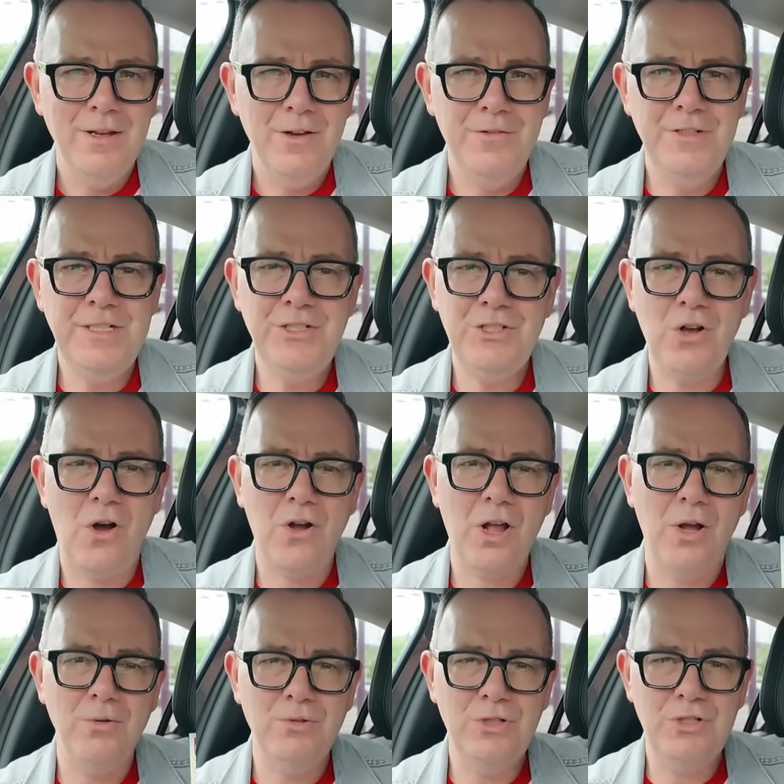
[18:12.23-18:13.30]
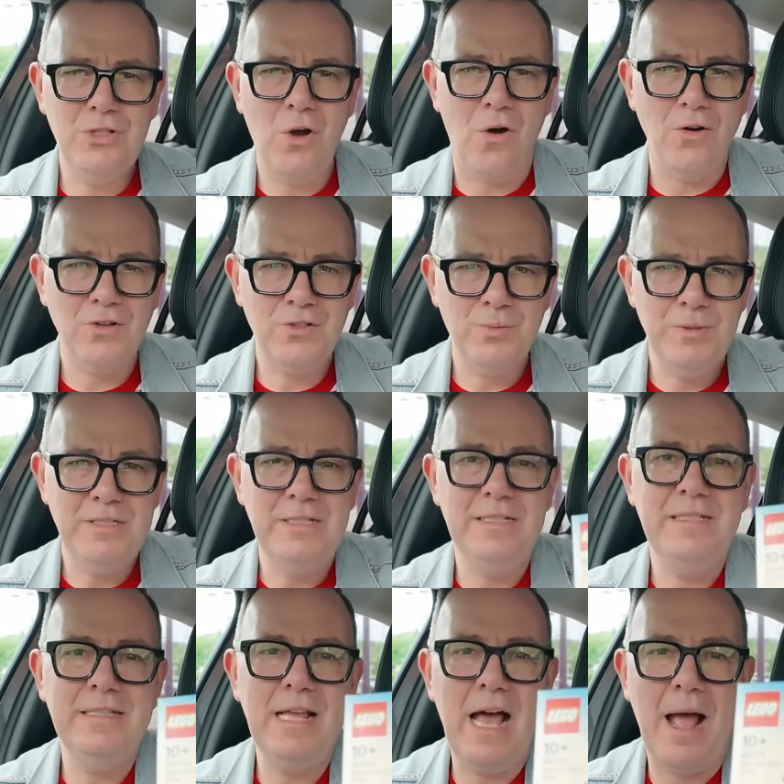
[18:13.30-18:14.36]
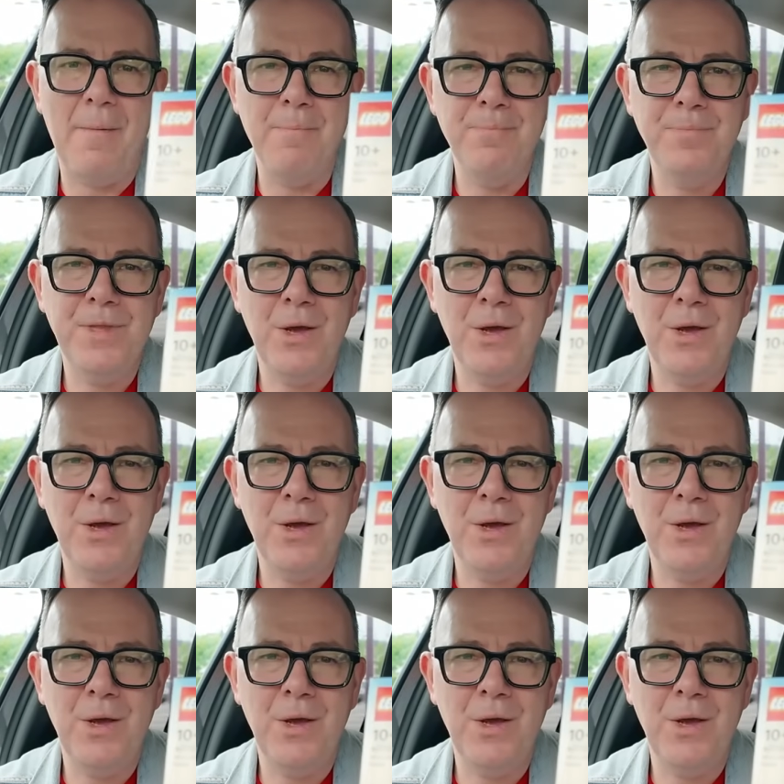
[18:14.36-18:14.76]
of Ninjago docks, which is that.